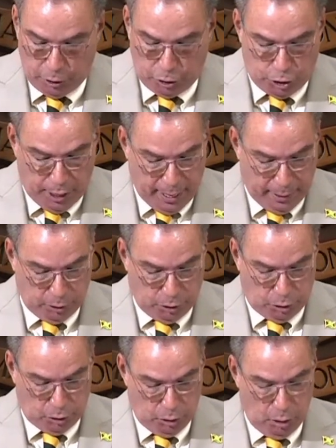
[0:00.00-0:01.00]

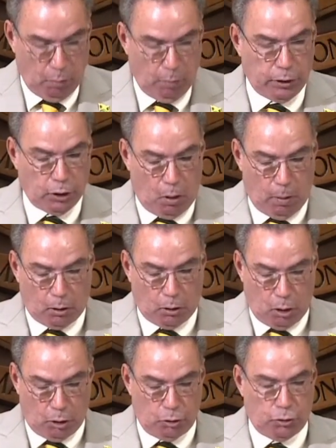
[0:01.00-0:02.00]
change which our
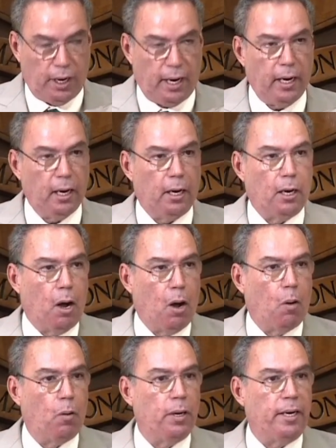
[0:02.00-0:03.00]
country
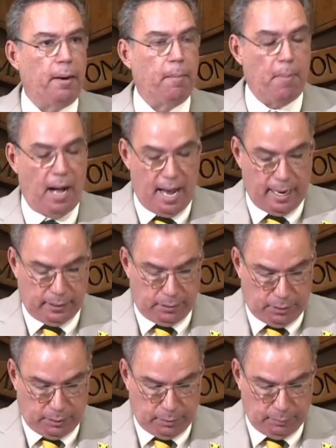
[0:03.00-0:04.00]
now
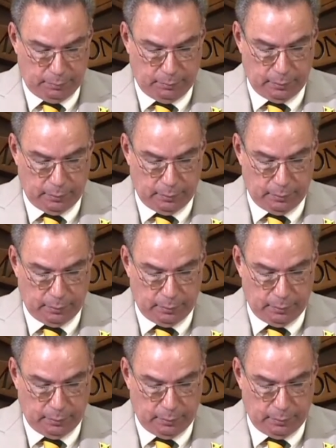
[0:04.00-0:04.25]
demands.